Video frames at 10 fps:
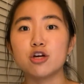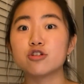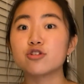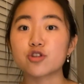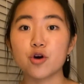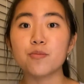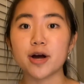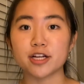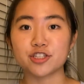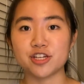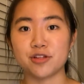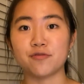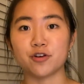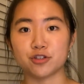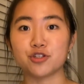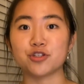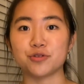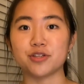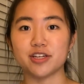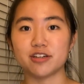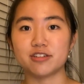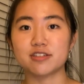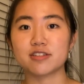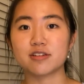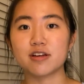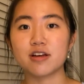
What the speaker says: so much in the first 2 years.